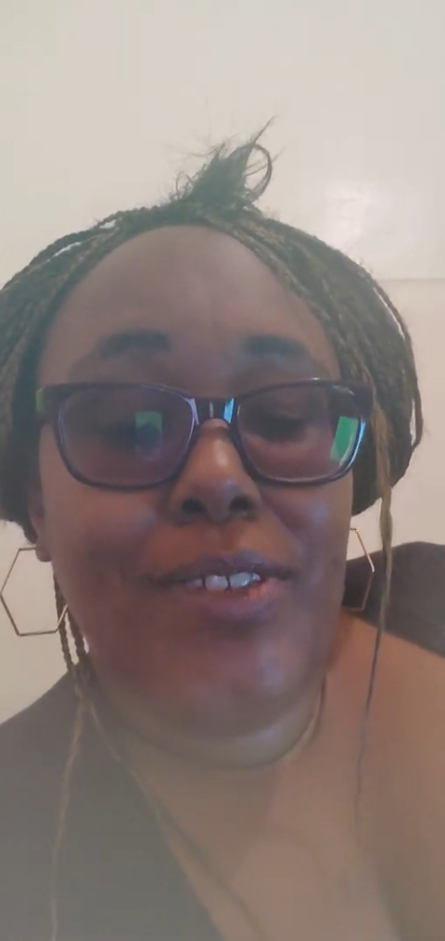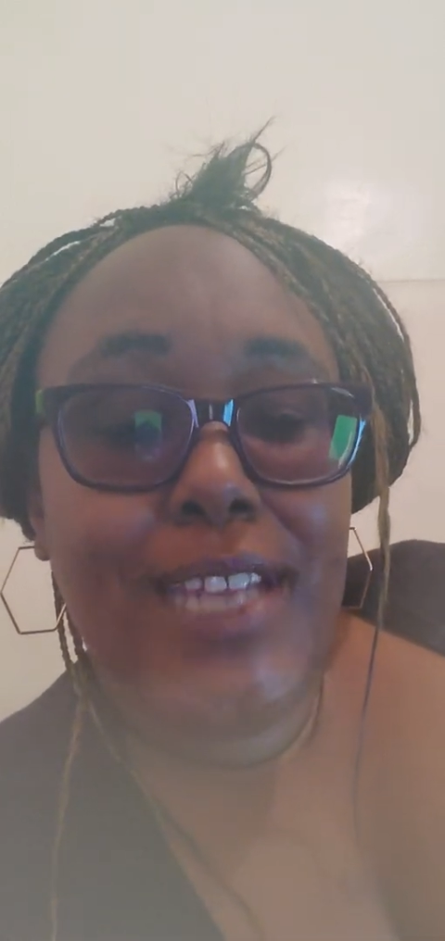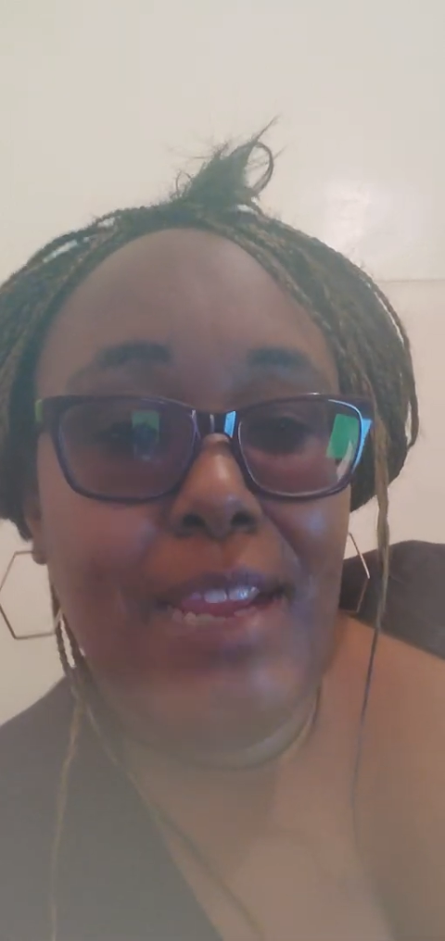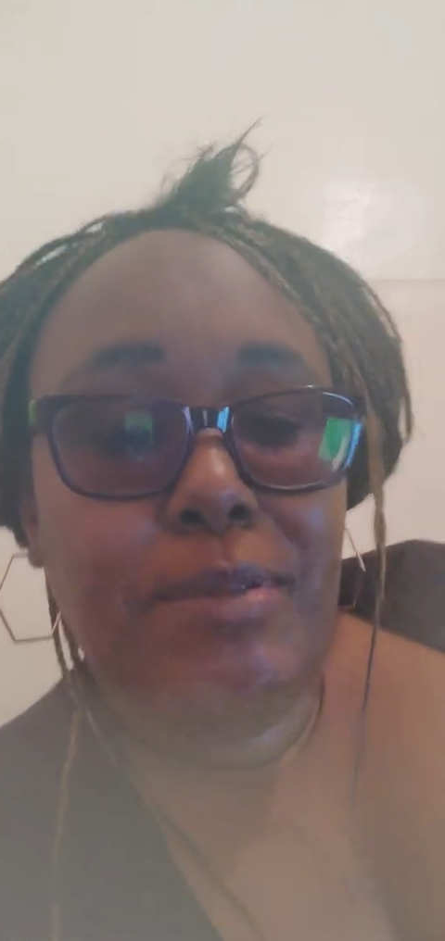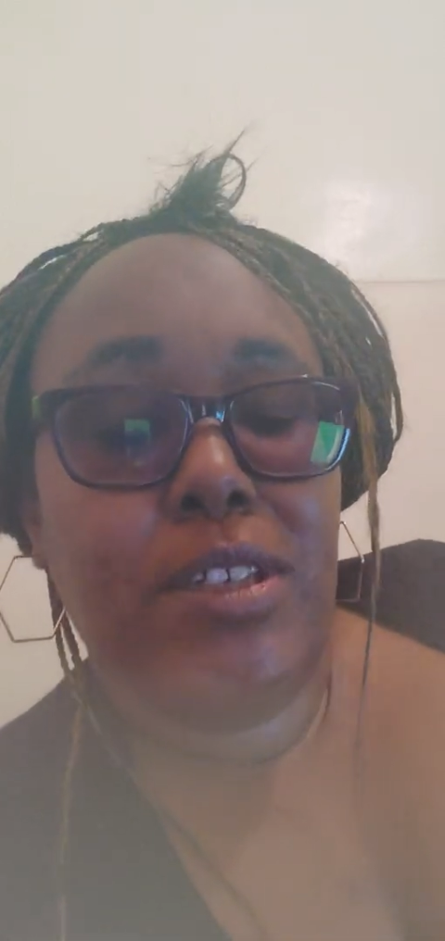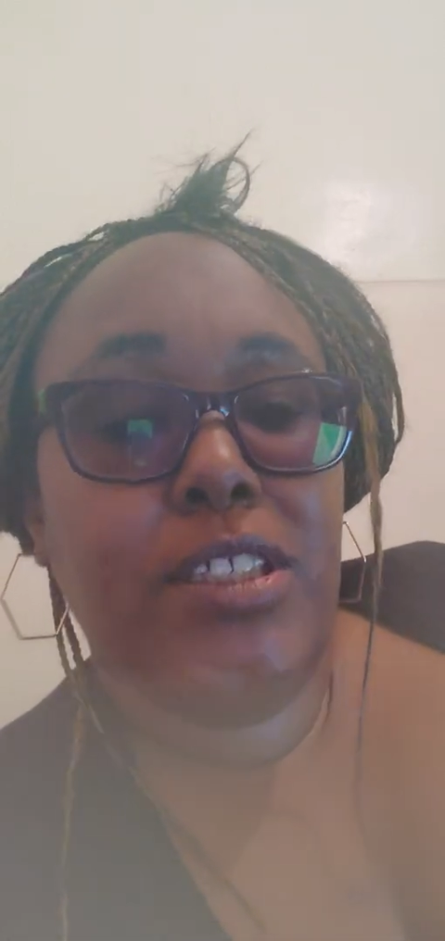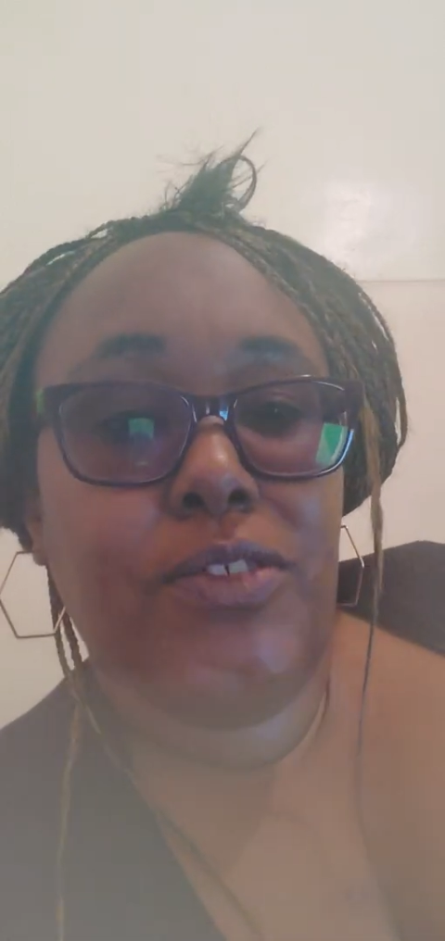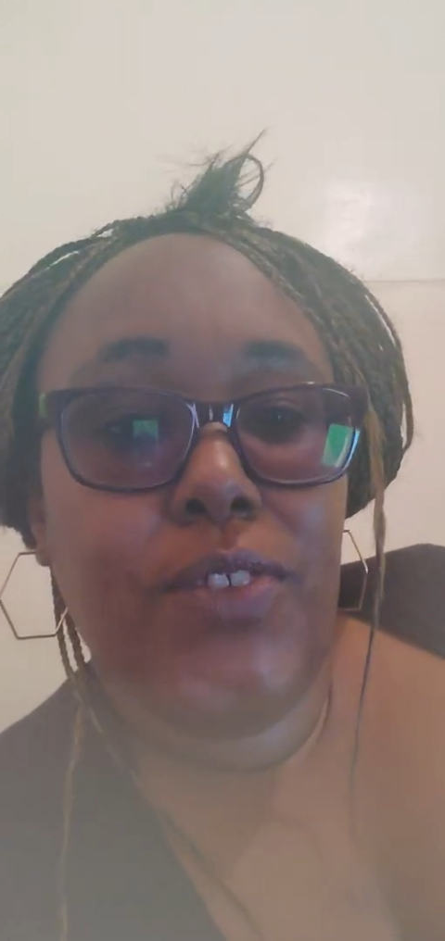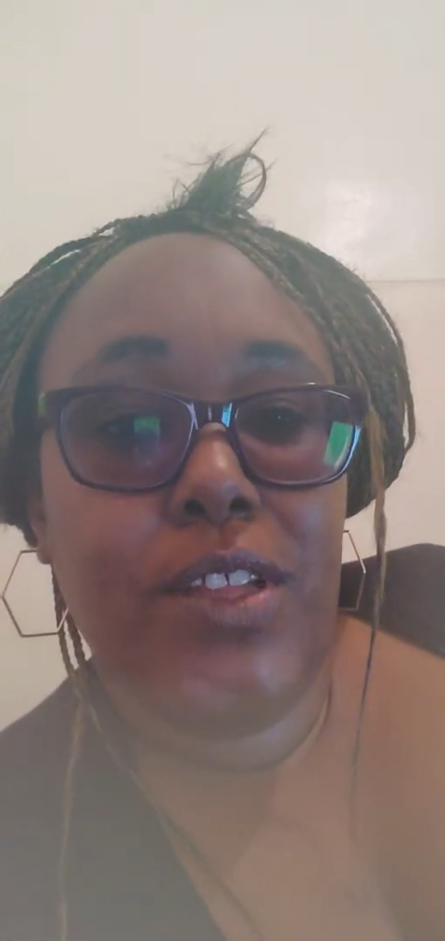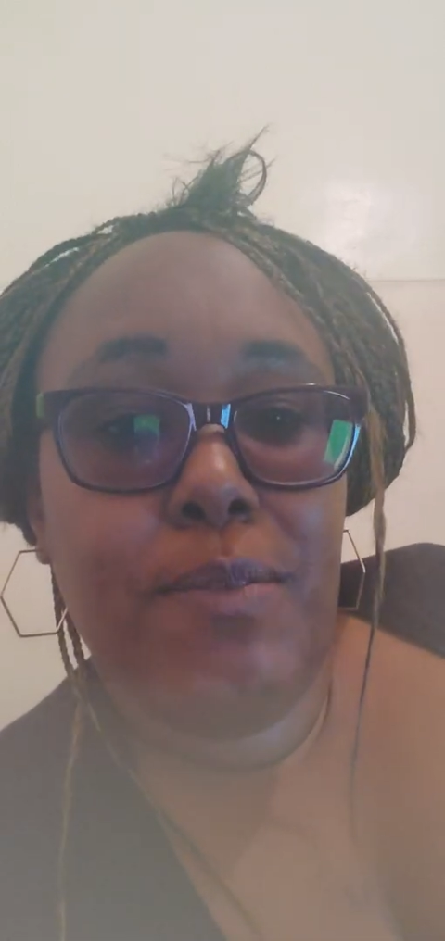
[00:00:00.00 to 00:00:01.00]

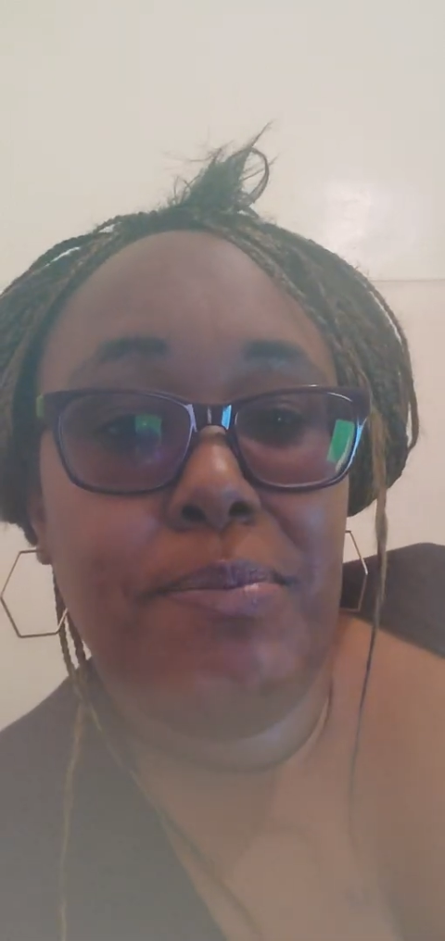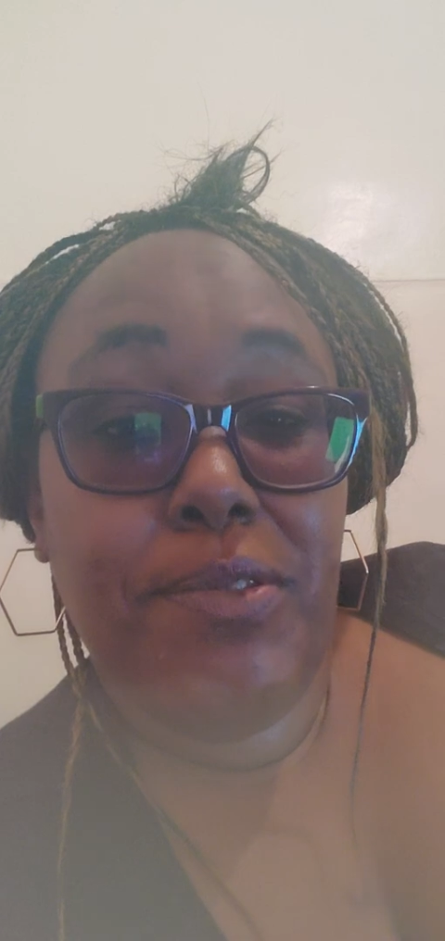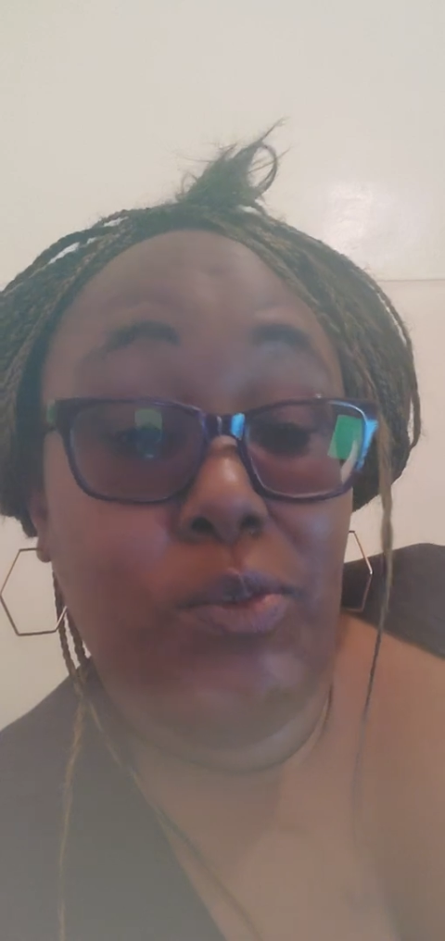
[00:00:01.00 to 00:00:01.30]
neighborhoods filled